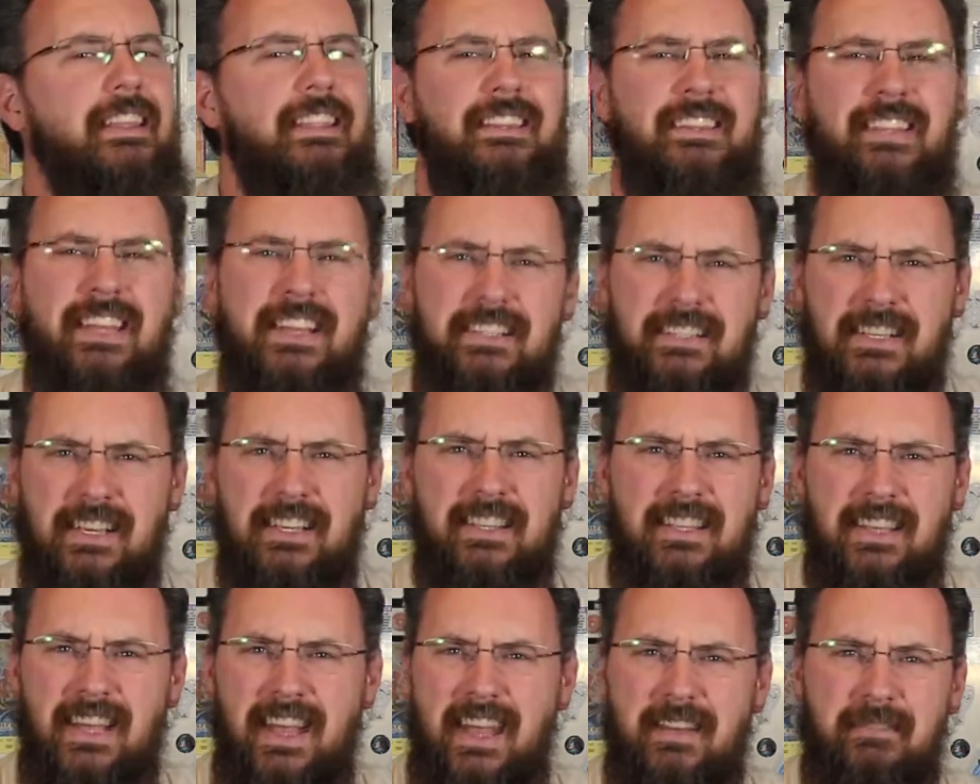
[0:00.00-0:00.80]
Things like
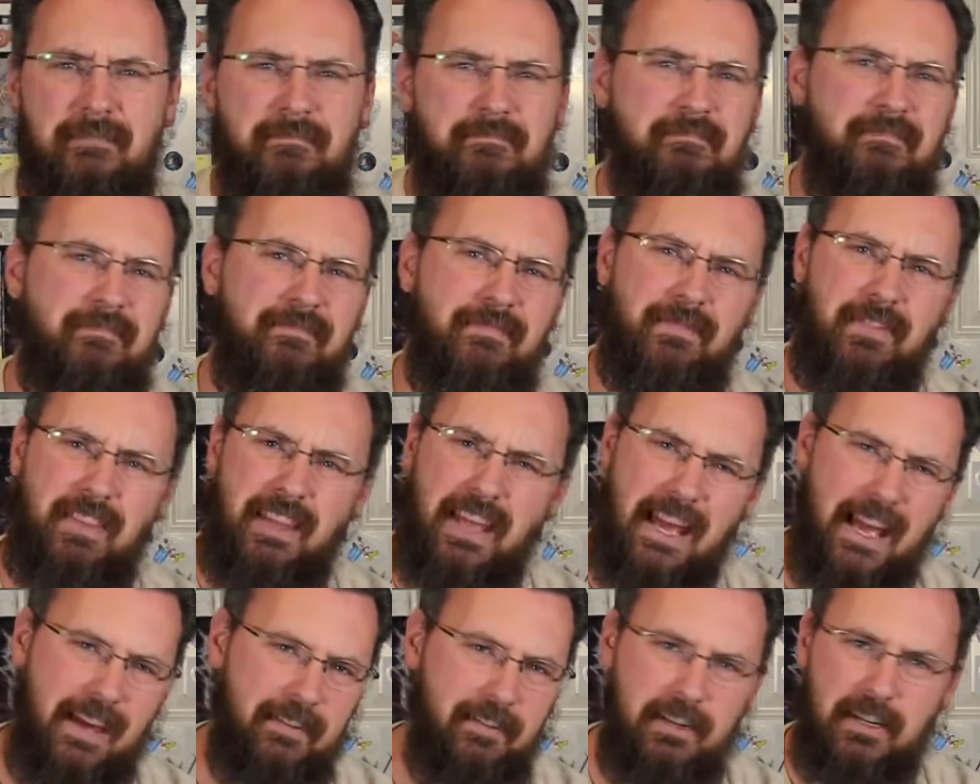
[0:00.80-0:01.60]
that,
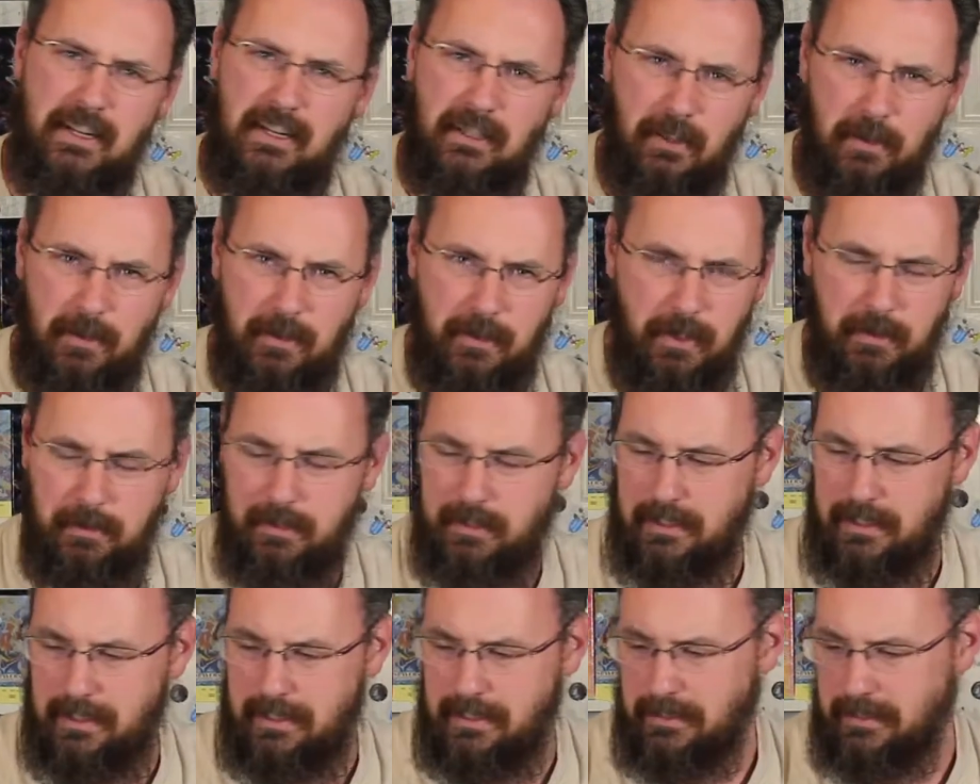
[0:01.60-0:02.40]
I haven't included those
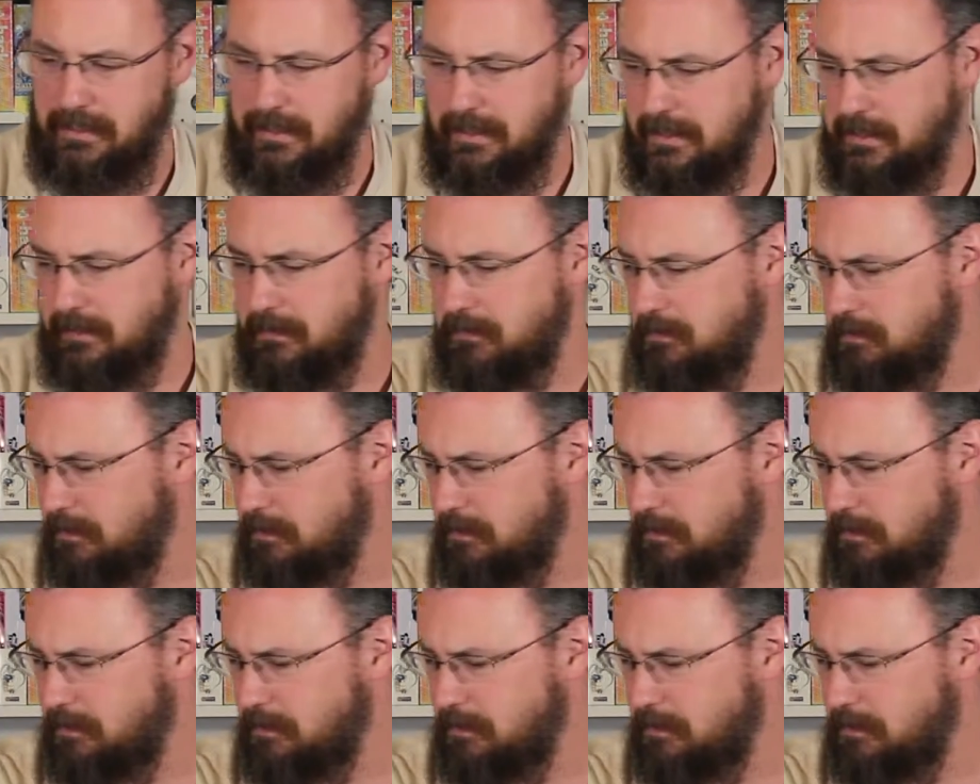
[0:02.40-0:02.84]
in this list.